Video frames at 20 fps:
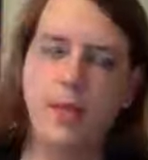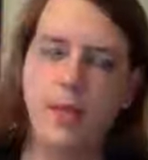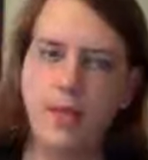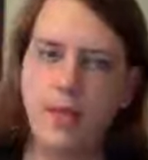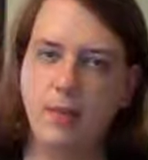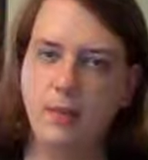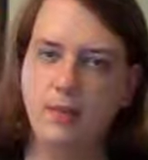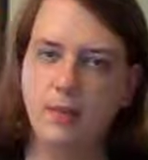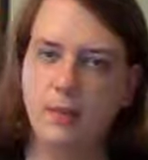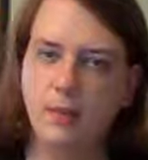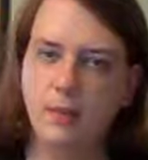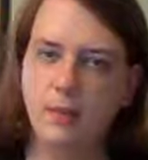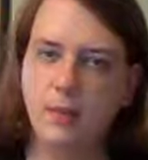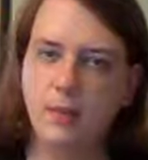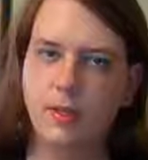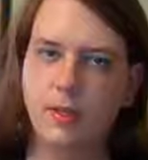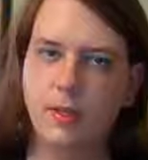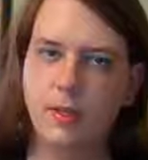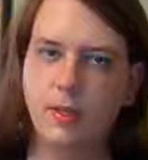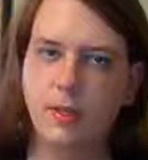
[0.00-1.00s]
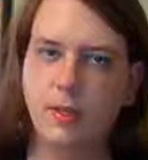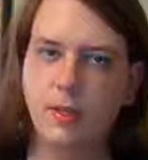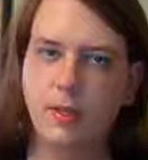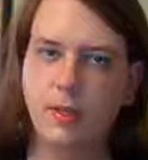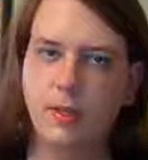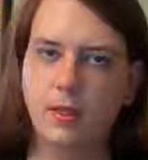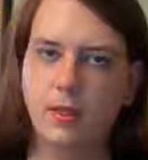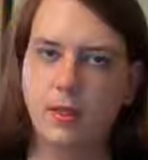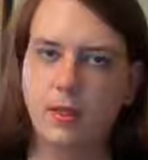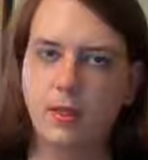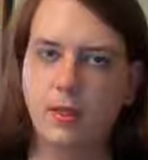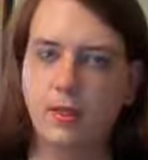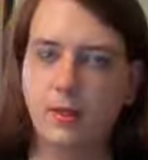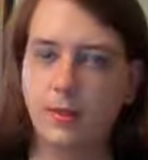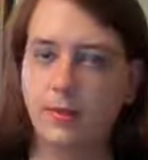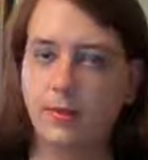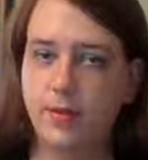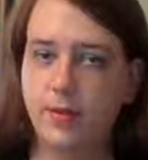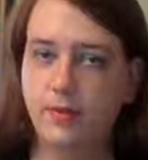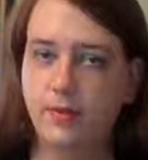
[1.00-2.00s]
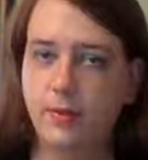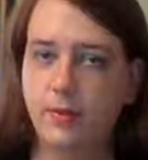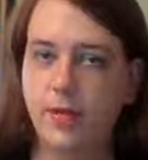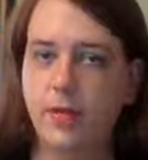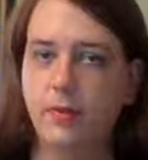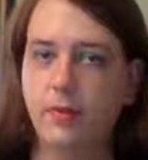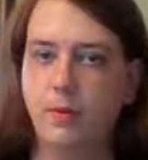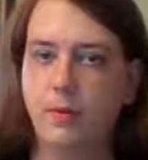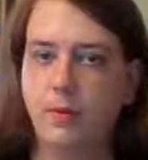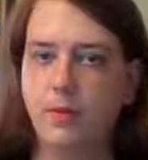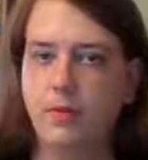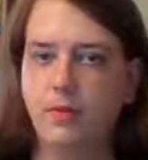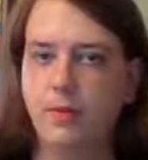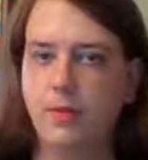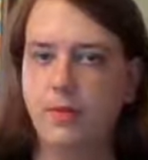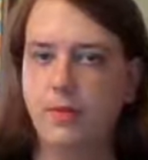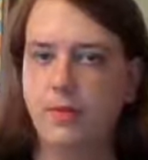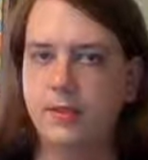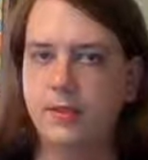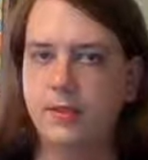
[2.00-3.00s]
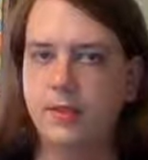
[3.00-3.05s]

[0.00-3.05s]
if you're going out somewhere and they want to be able to